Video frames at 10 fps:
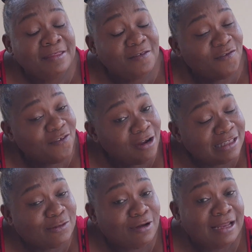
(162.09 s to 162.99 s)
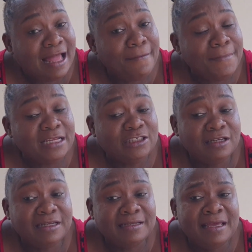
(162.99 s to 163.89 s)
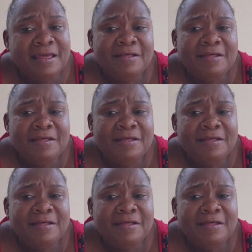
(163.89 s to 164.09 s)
the first one I'm mentioning,